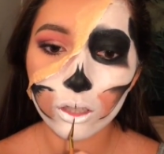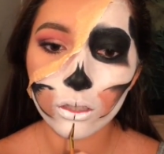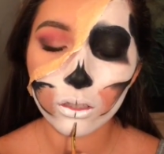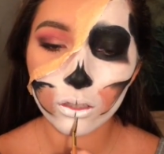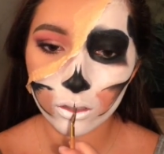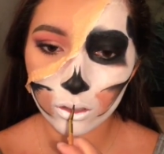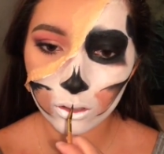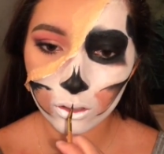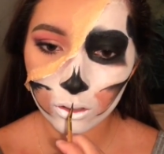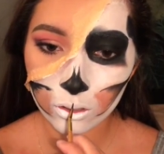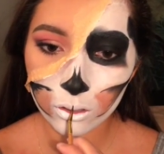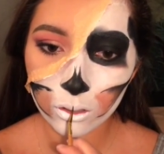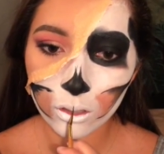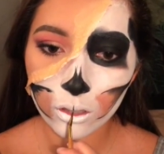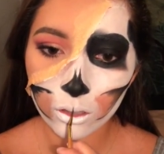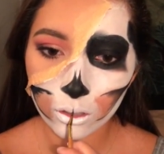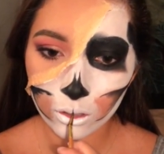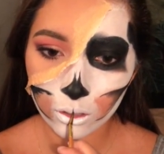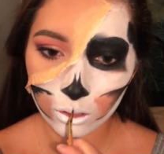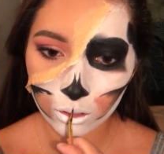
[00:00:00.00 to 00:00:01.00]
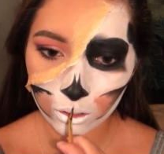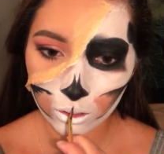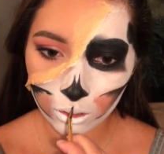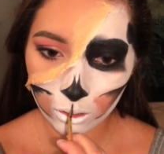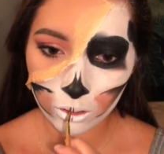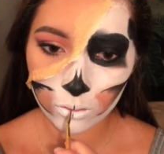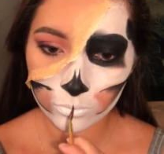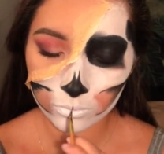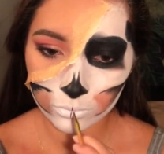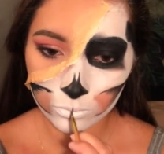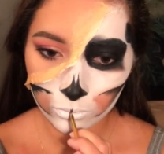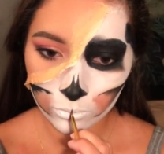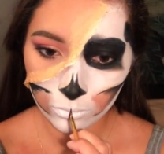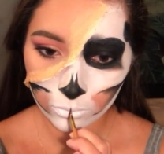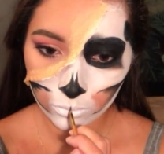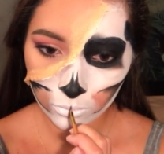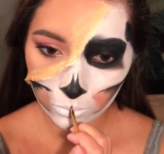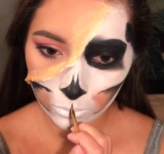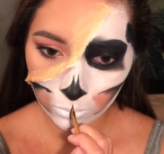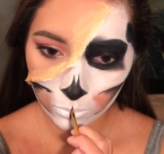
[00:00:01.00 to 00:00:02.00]
So now moving on to the
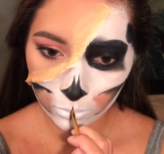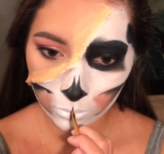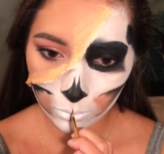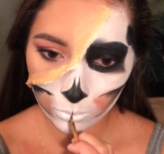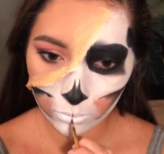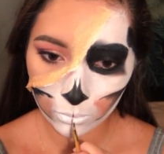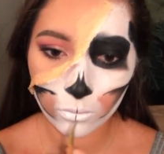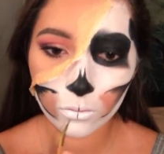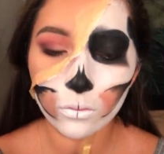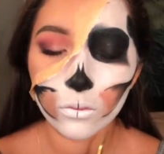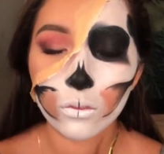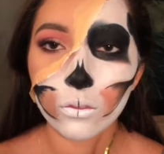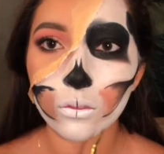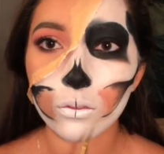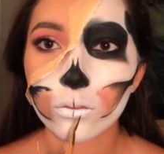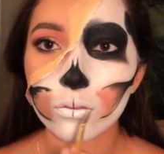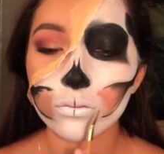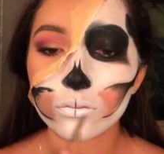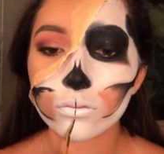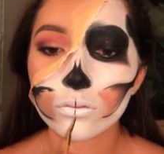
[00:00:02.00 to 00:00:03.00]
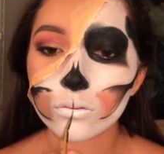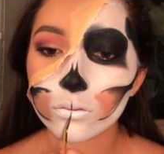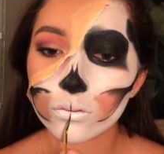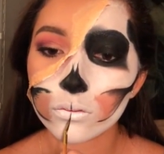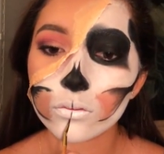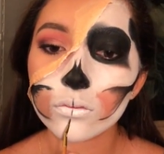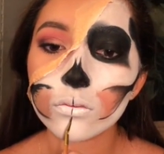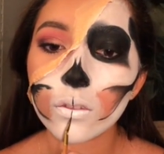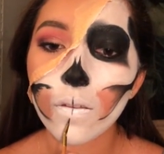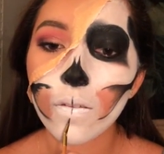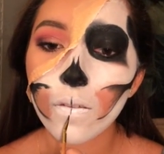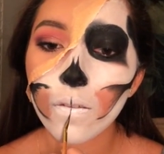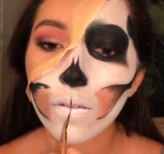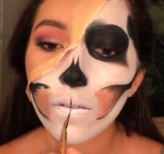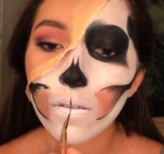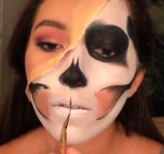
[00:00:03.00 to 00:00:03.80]
teeth, this was probably the most